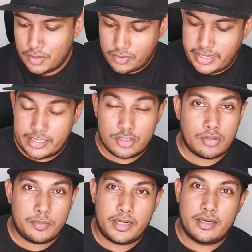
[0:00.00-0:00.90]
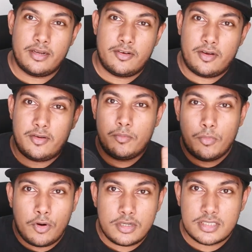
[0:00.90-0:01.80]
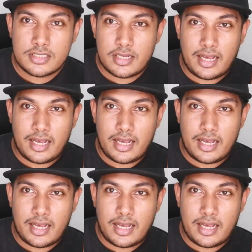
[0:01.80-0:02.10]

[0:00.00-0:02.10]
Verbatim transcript: Okay, so but most,